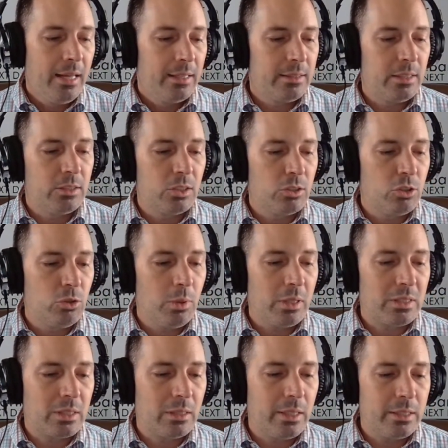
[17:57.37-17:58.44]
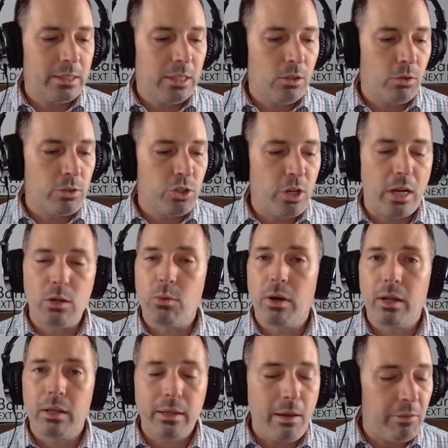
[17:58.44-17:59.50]
since its U.S. listing on
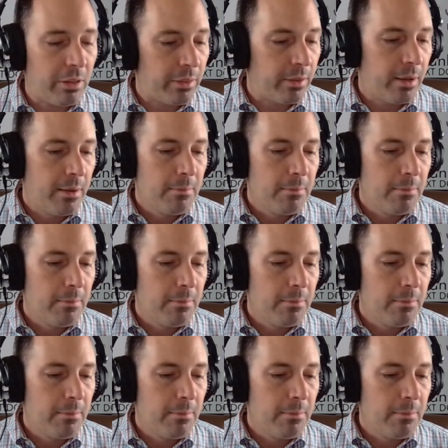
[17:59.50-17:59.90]
January 11th.